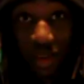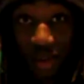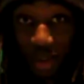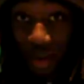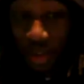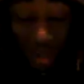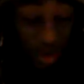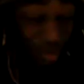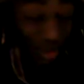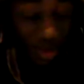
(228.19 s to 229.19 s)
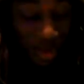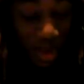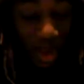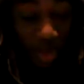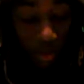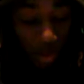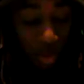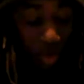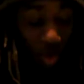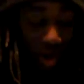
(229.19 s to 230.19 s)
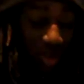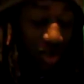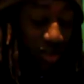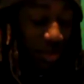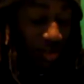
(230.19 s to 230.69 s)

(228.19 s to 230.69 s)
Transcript: Oh, I don't know. If I'm going to, alright, look.